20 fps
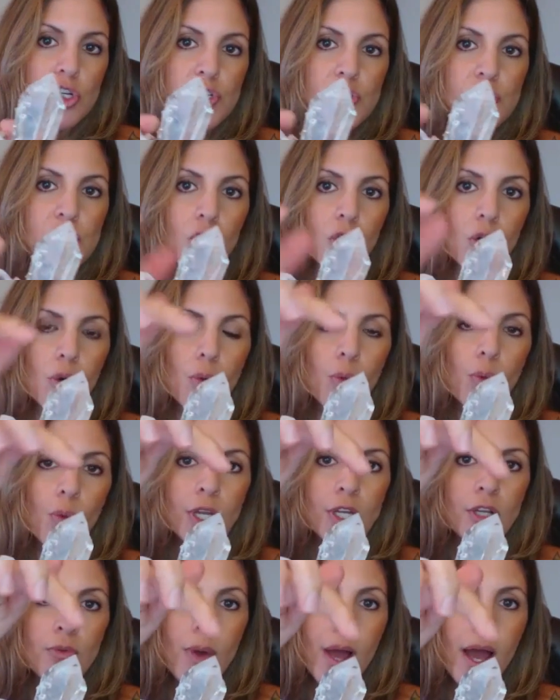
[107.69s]
So
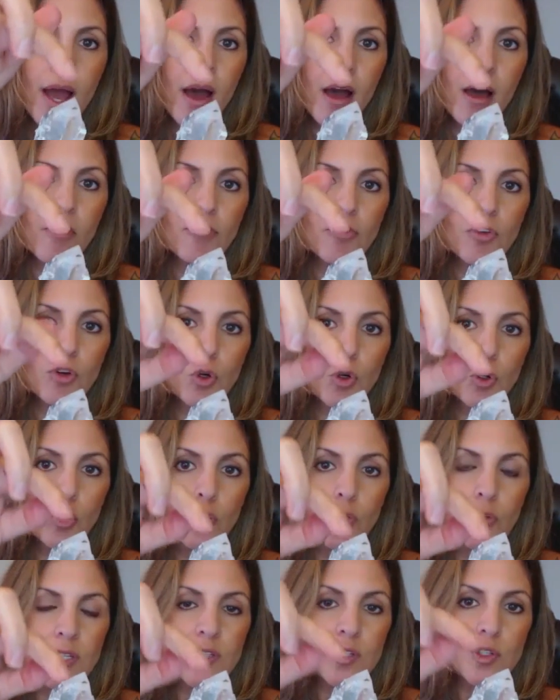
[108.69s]
when you have
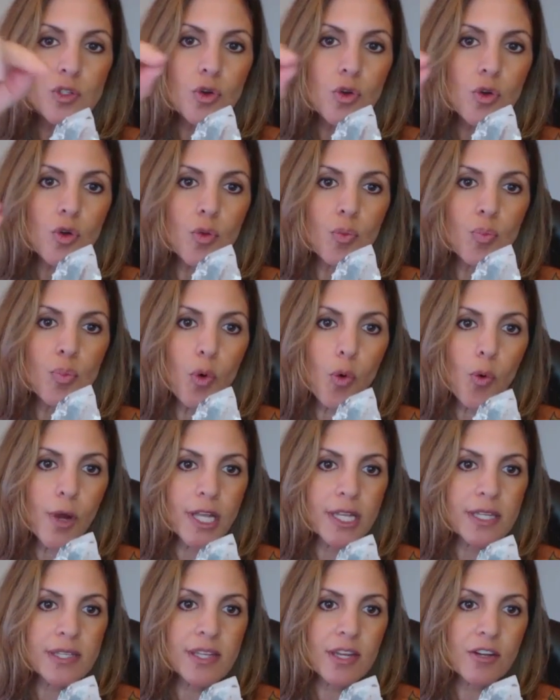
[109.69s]
crystal
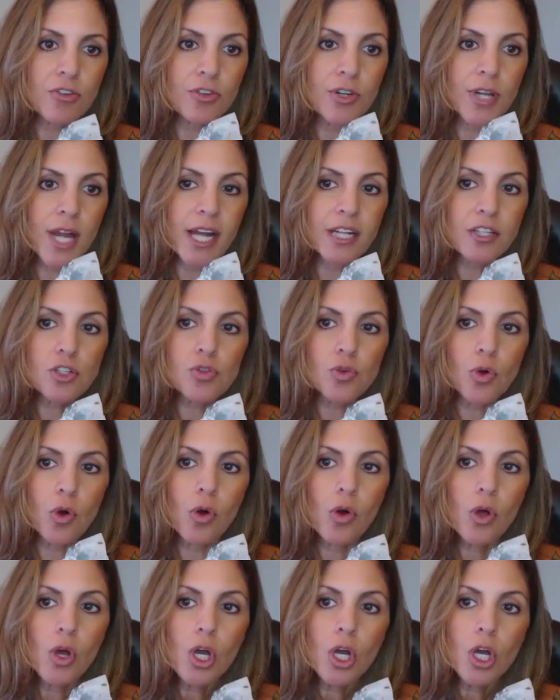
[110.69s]
points that are
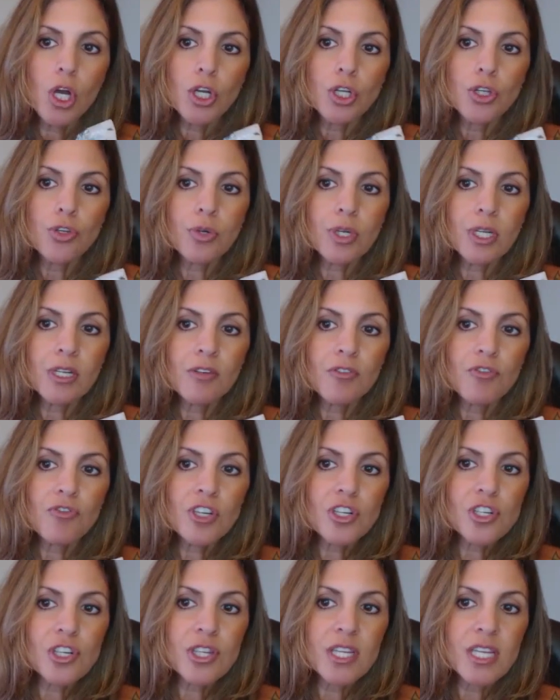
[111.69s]
natural, you can
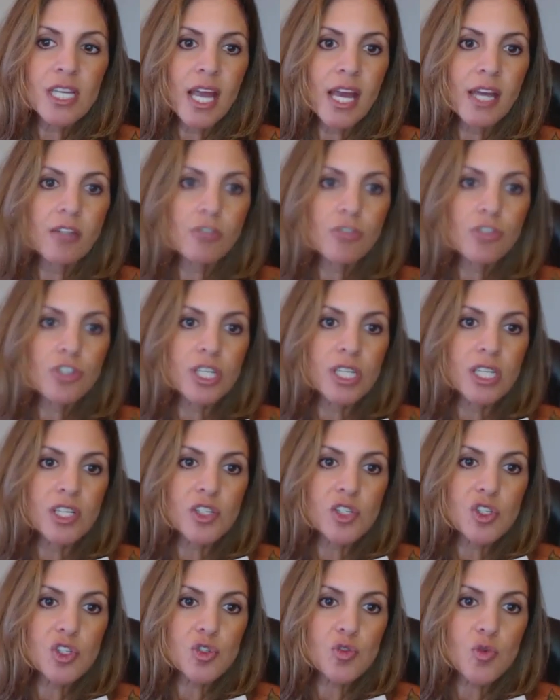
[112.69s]
envision the energy
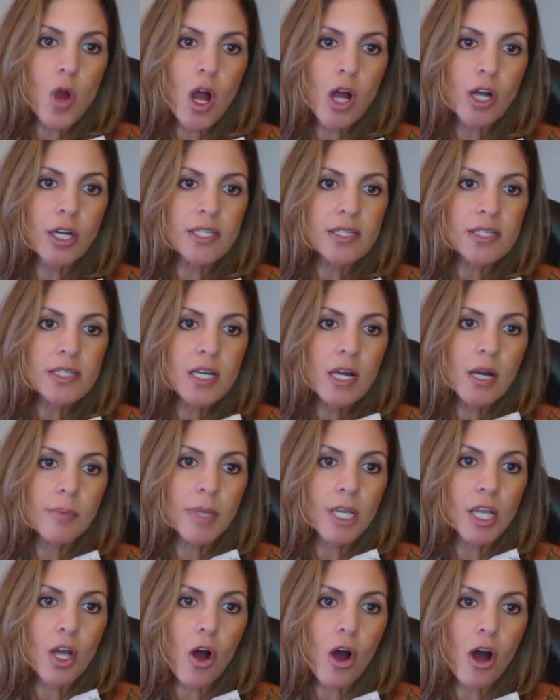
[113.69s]
is strongest
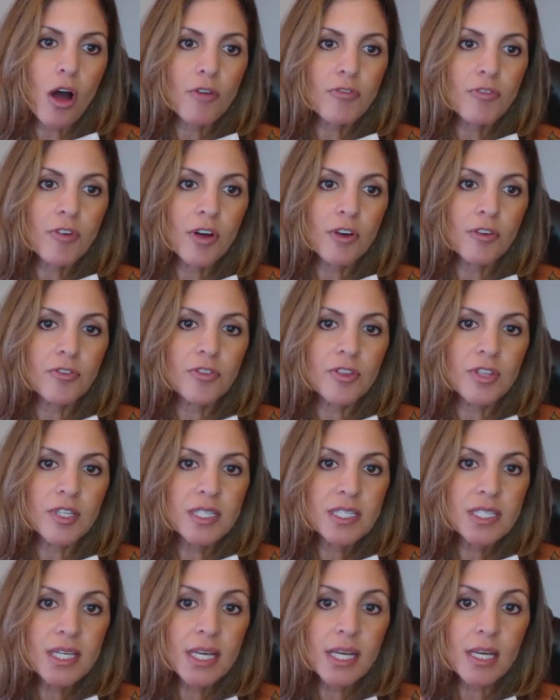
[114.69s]
coming off of the
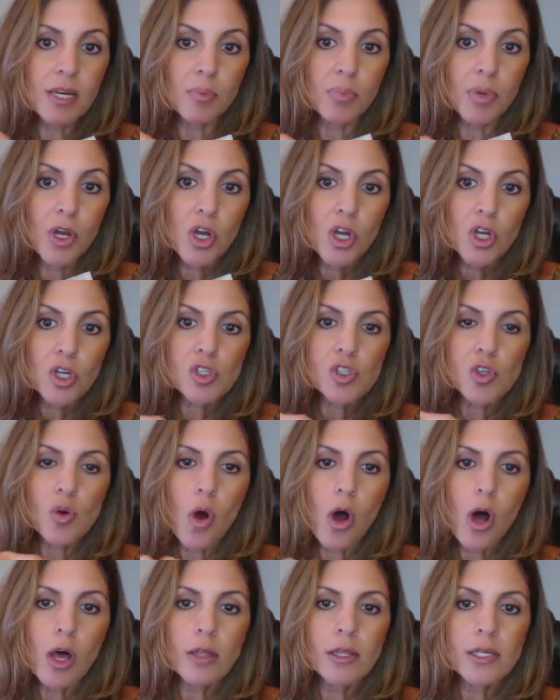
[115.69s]
tip.
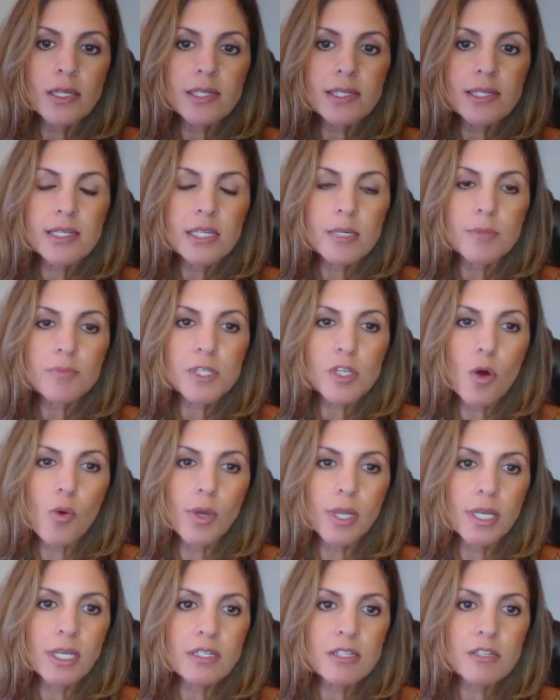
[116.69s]
So all these tips
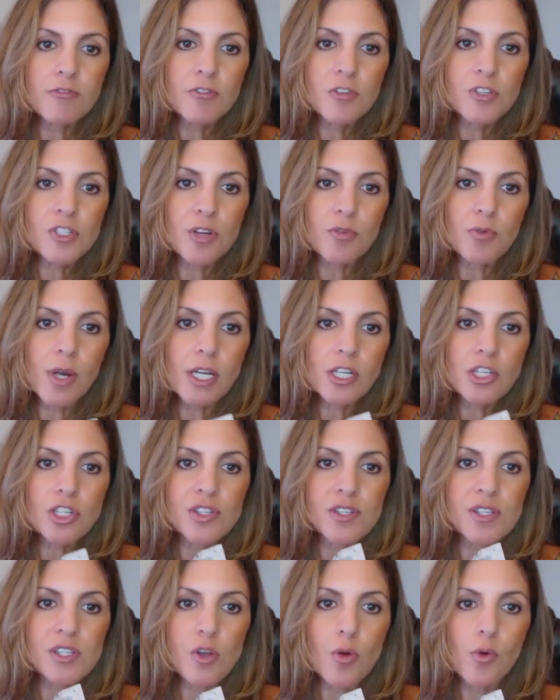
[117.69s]
going in different
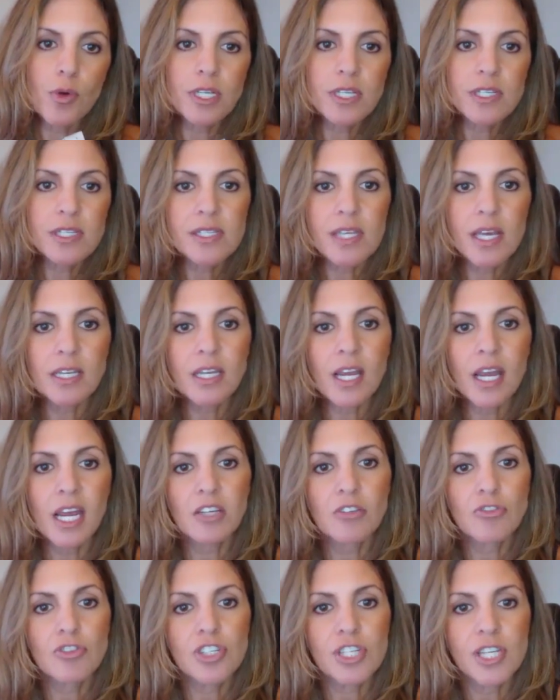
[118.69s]
directions is going to send
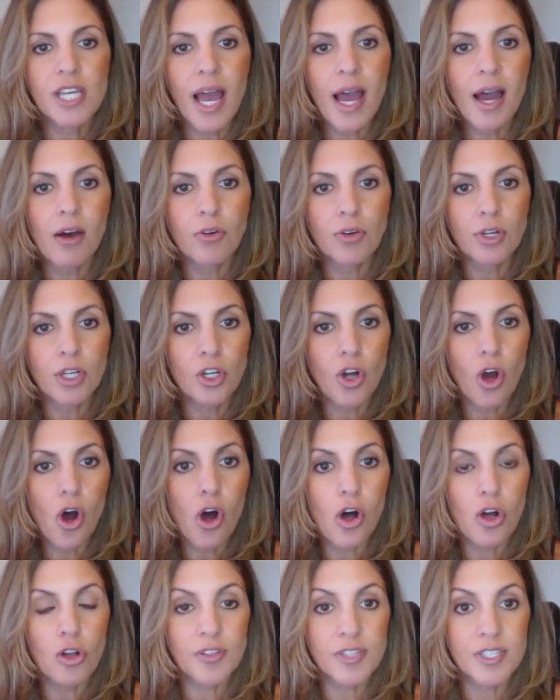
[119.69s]
energy out in
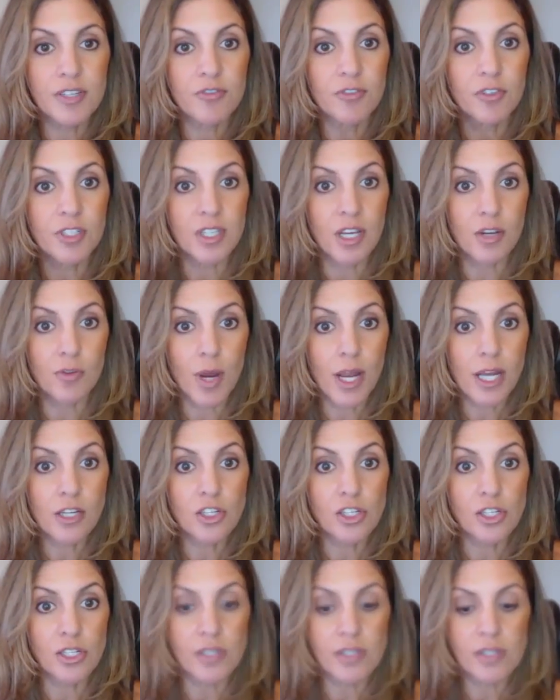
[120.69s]
all different
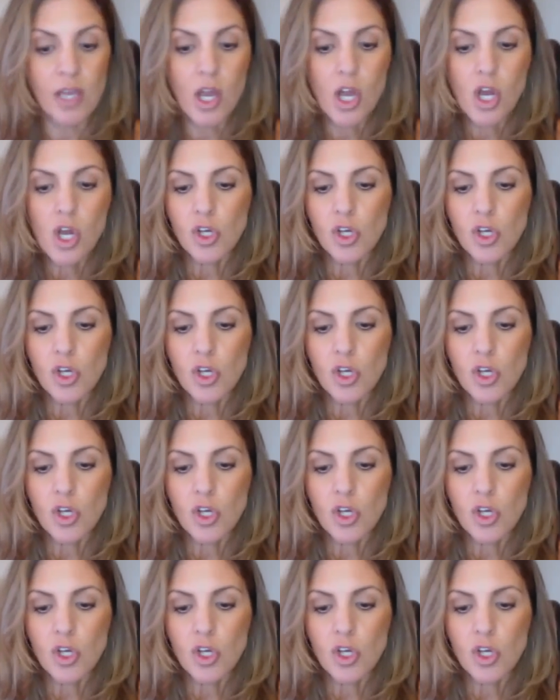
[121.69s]
directions.